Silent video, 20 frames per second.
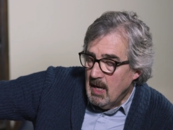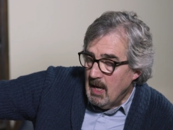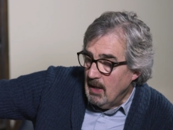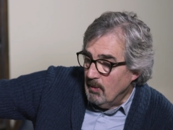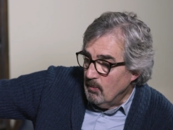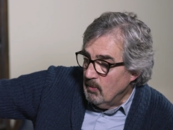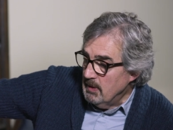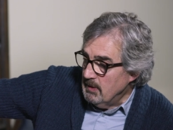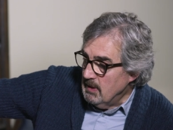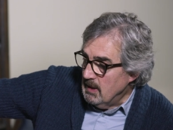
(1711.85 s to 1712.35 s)

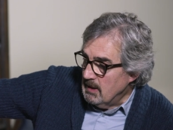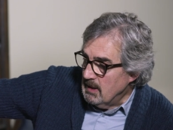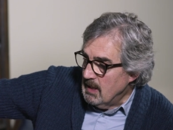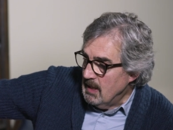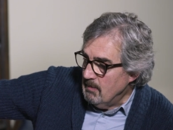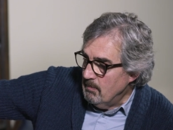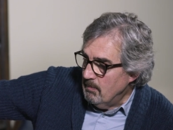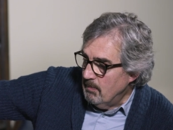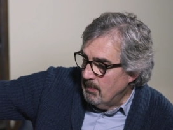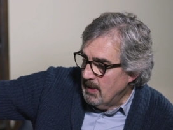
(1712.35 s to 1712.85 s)
And when they
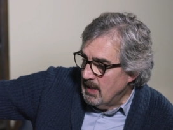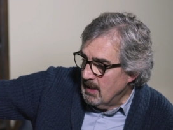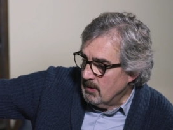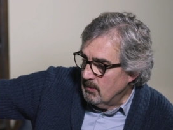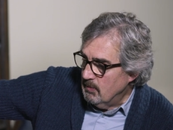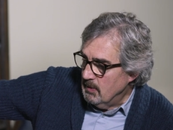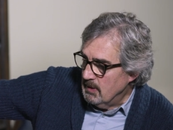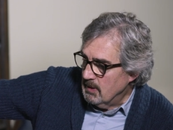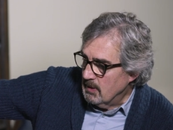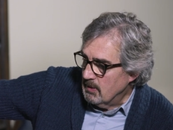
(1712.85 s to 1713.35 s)
came
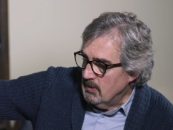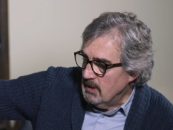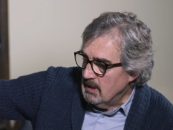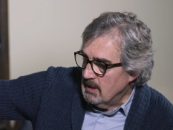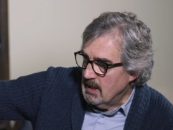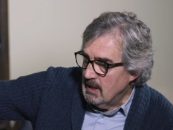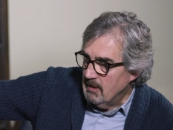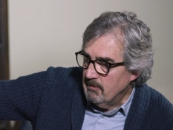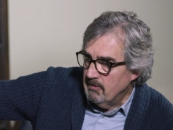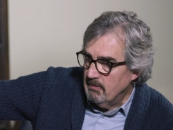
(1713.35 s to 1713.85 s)
back with the
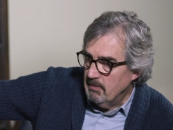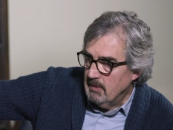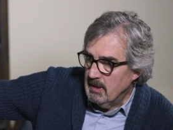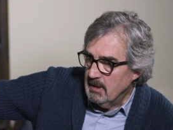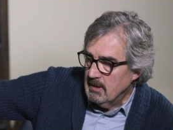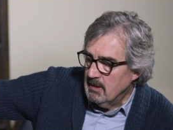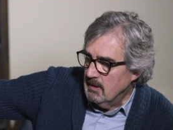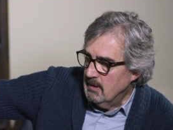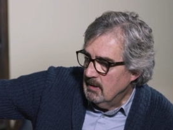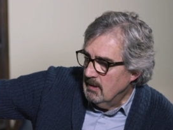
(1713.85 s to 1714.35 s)
Greek
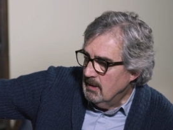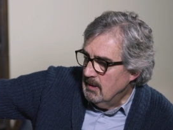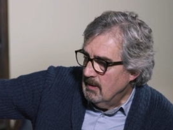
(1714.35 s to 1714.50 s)
alphabet,